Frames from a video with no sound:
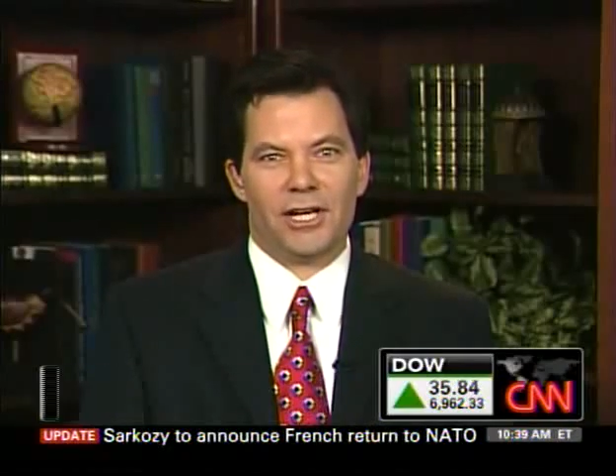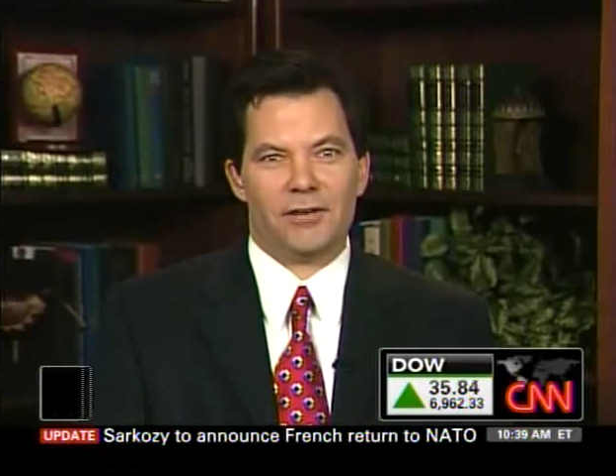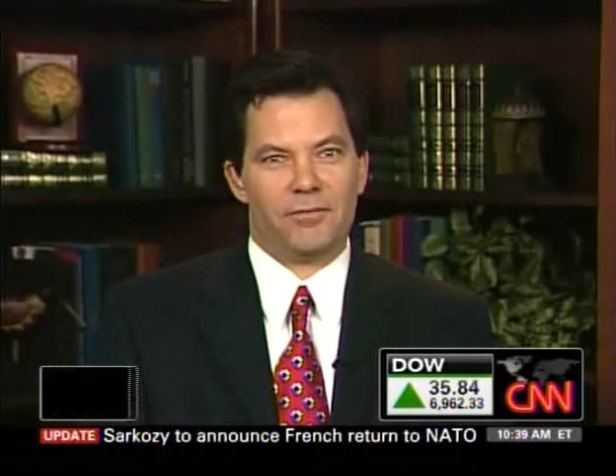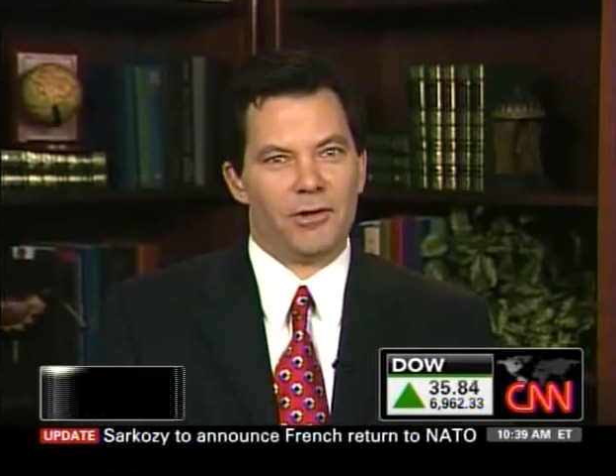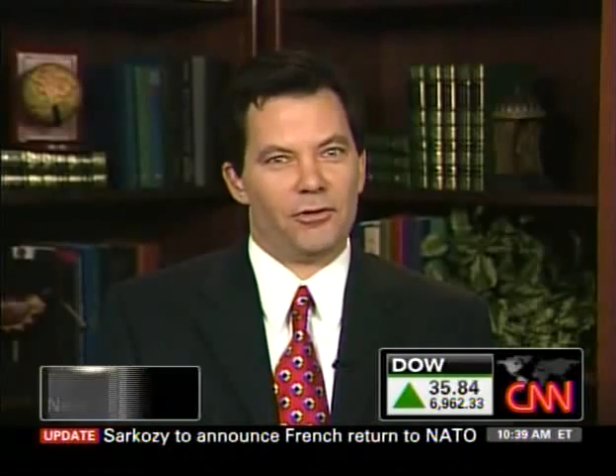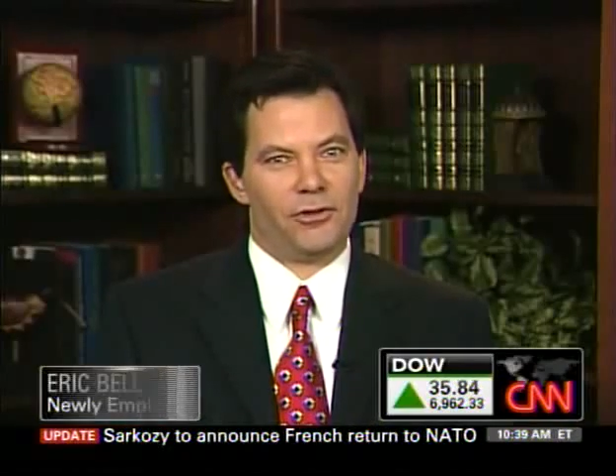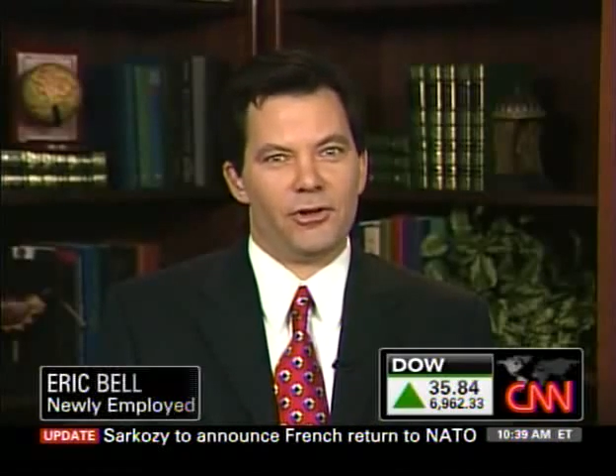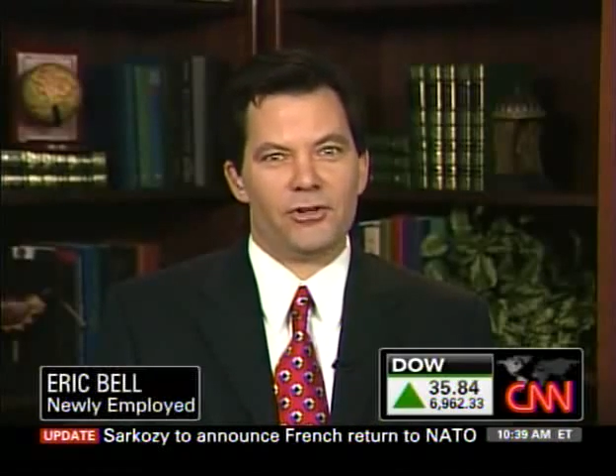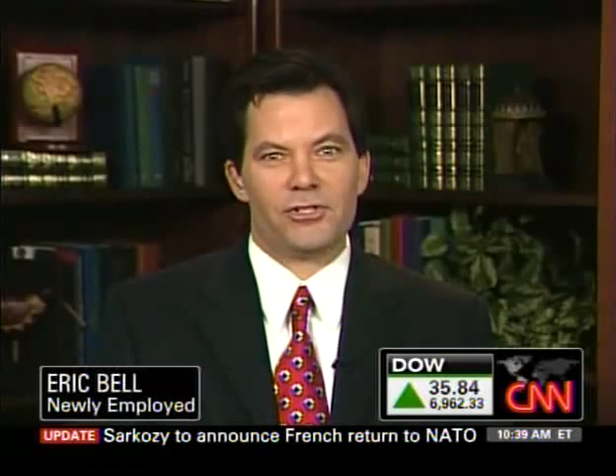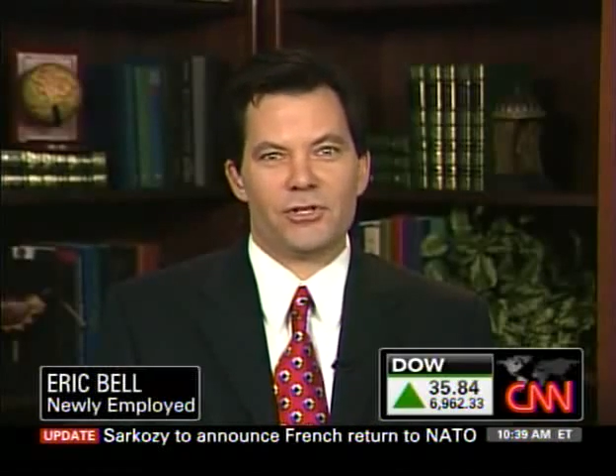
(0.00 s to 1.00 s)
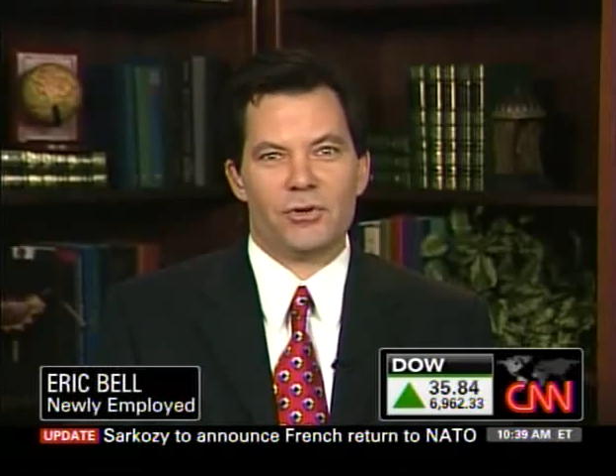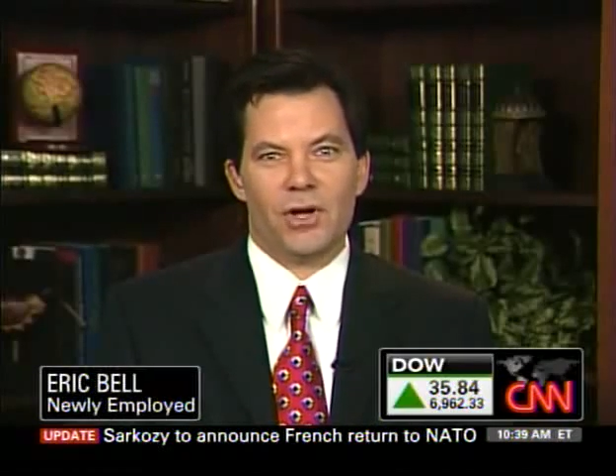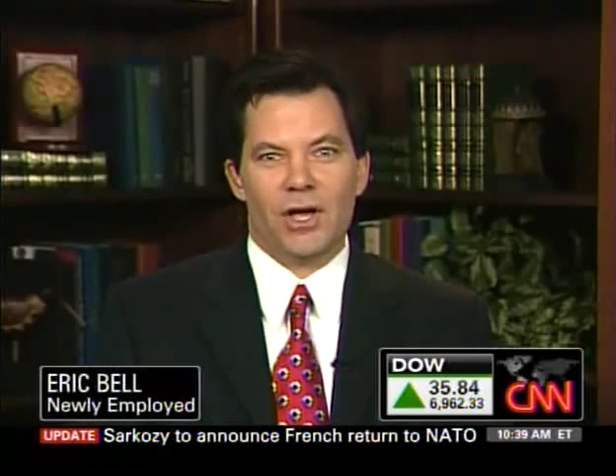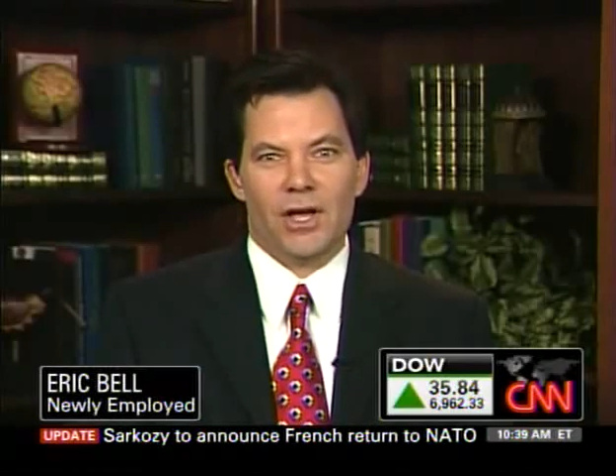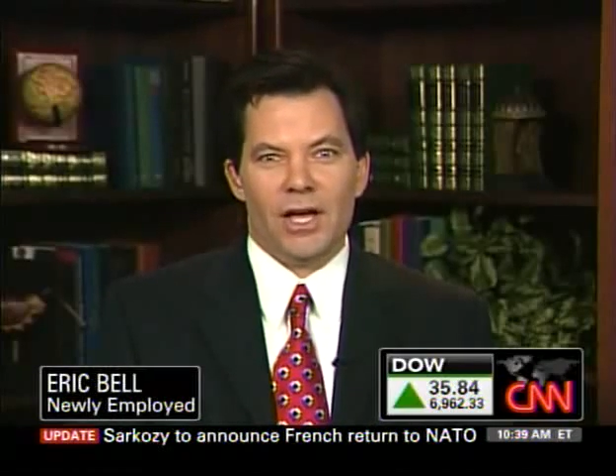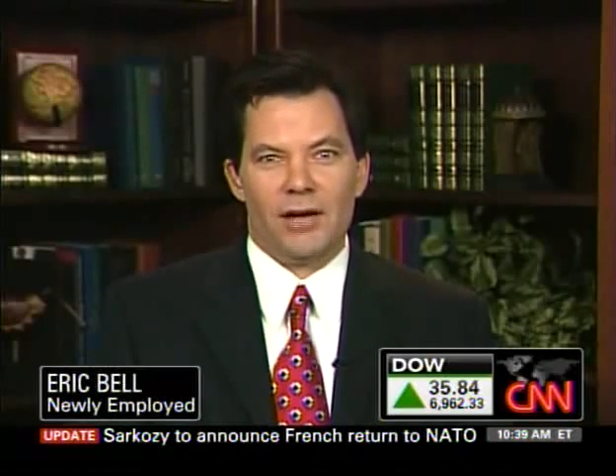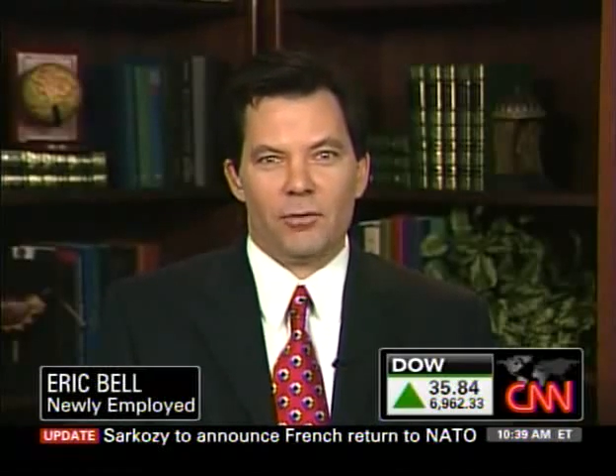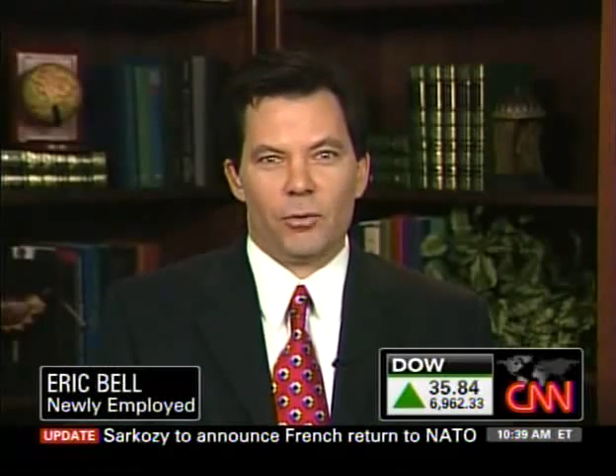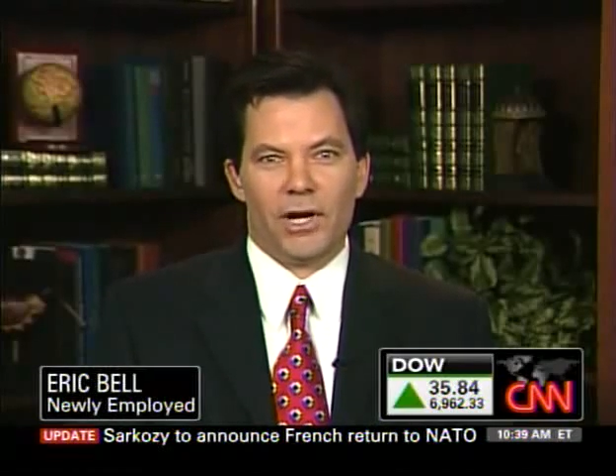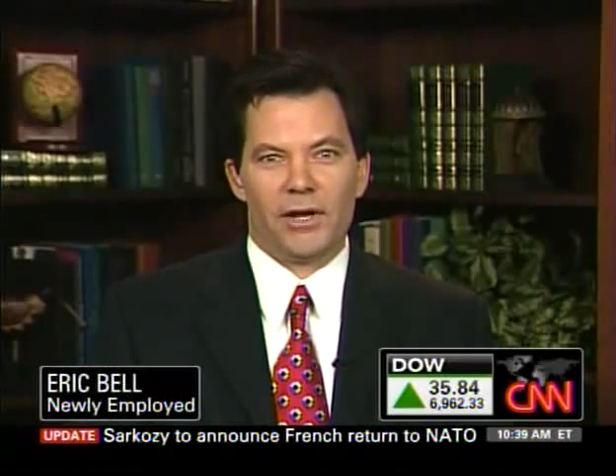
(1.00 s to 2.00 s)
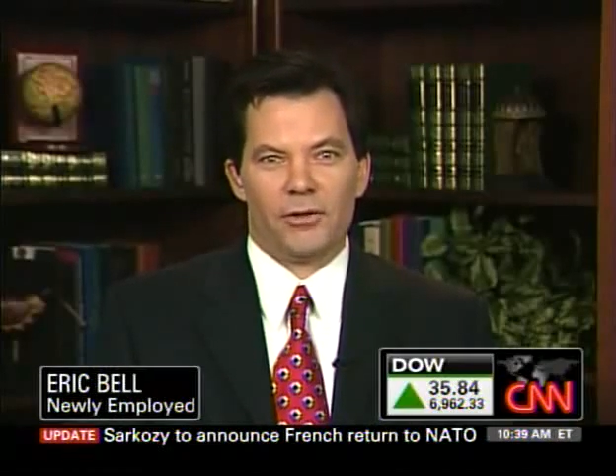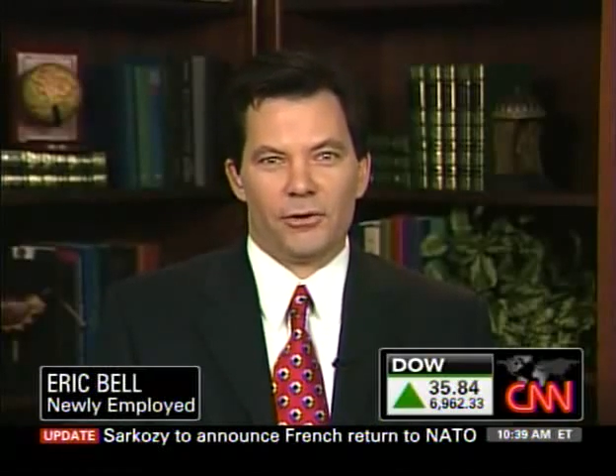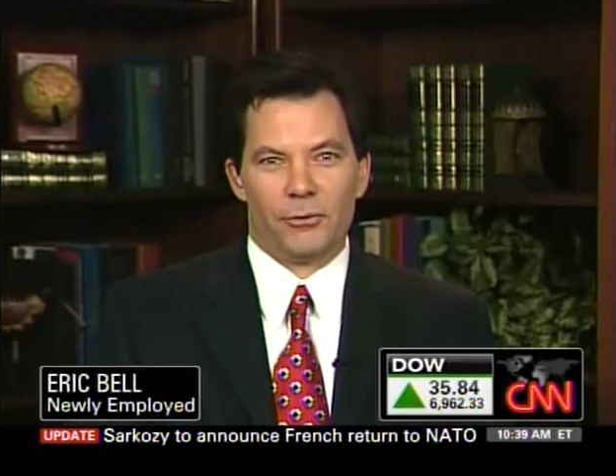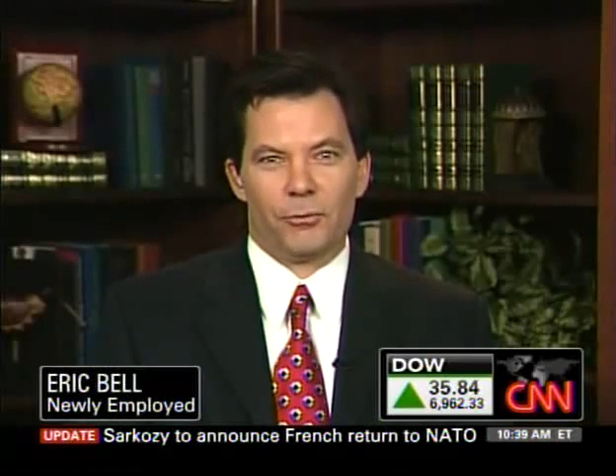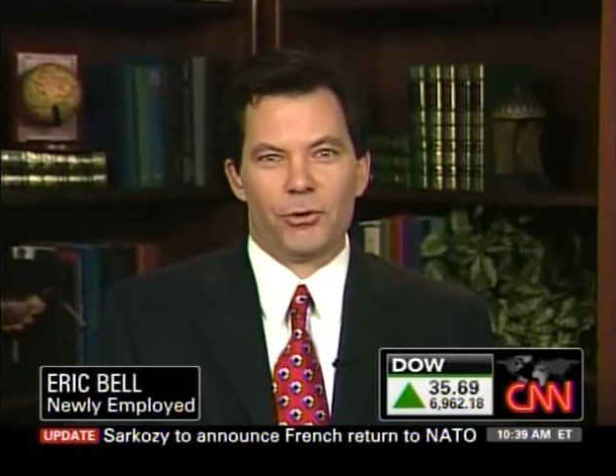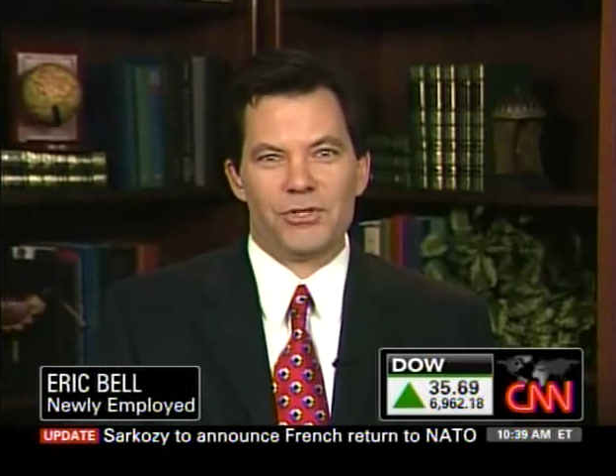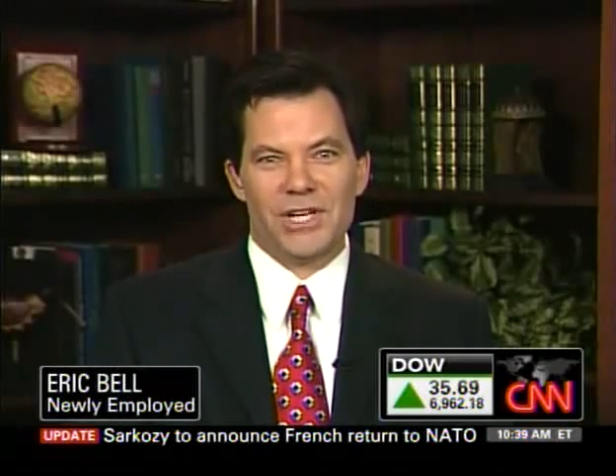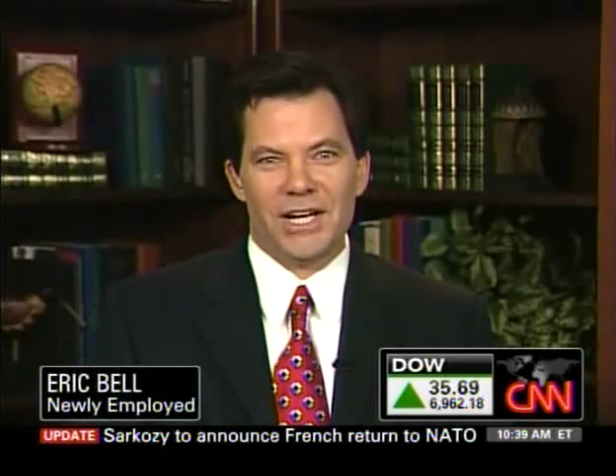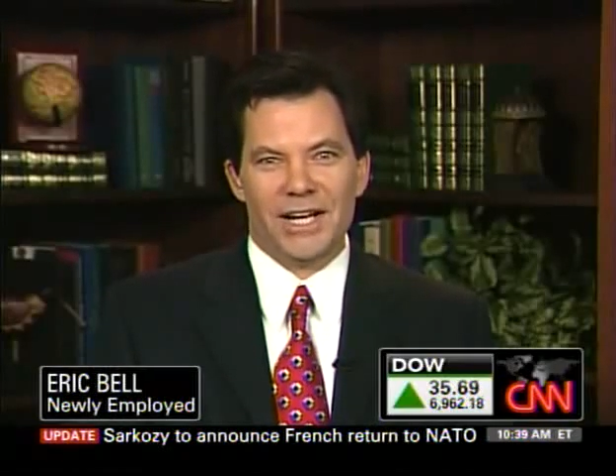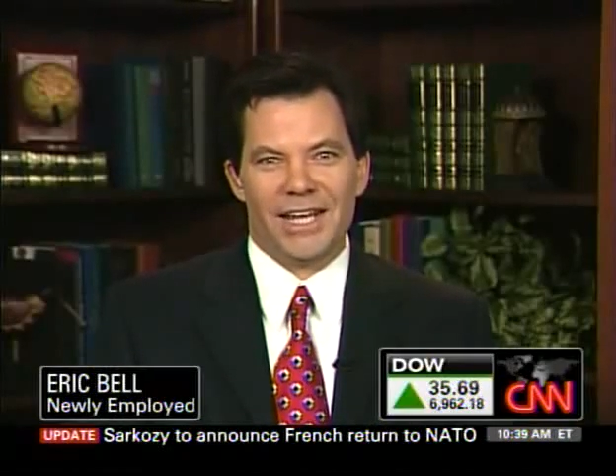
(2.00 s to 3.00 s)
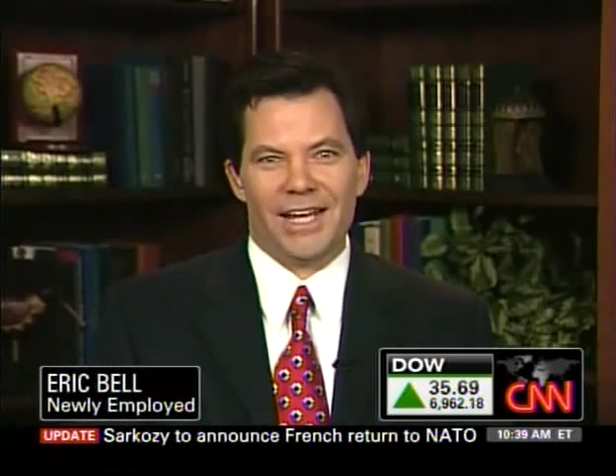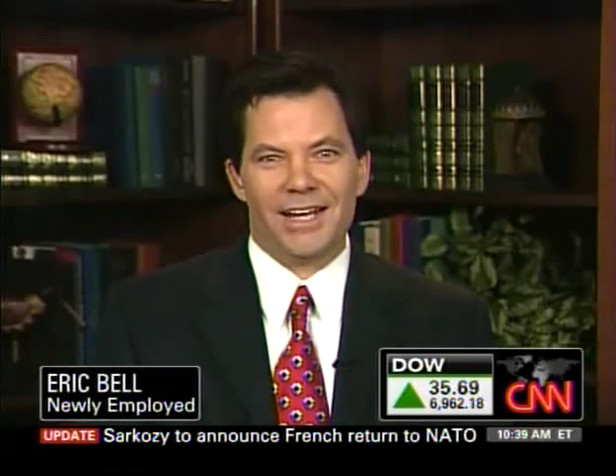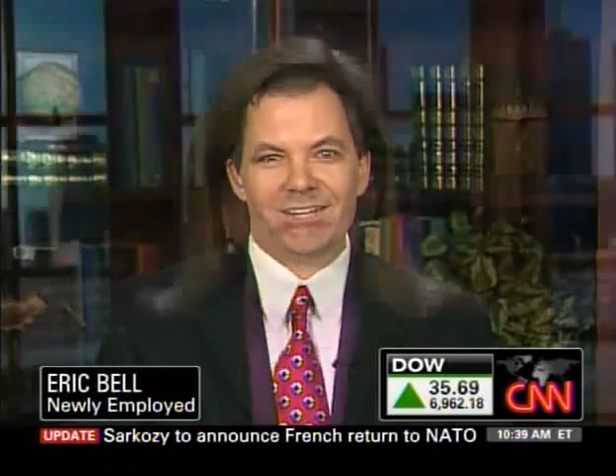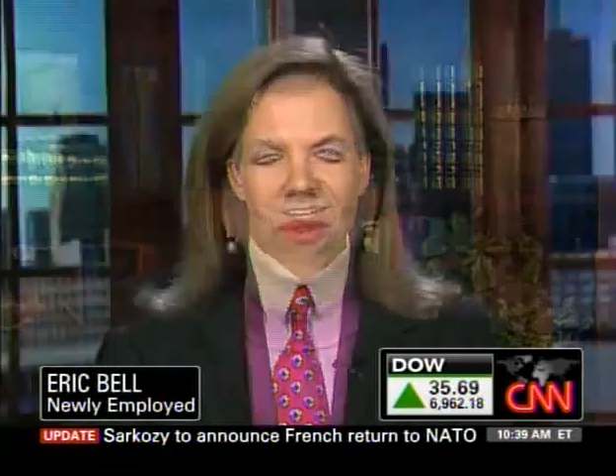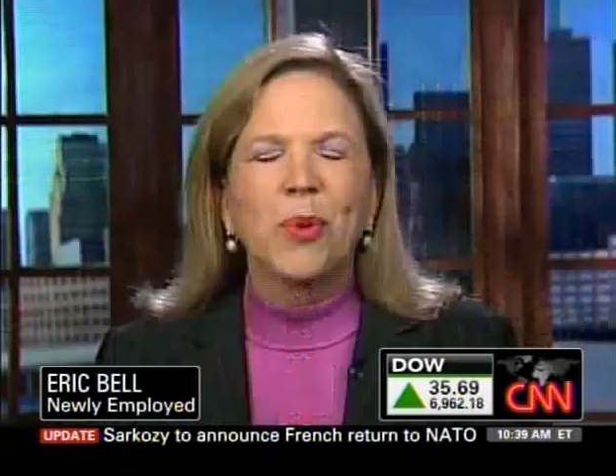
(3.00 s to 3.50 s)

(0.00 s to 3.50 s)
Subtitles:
It feels good to have a regular routine again.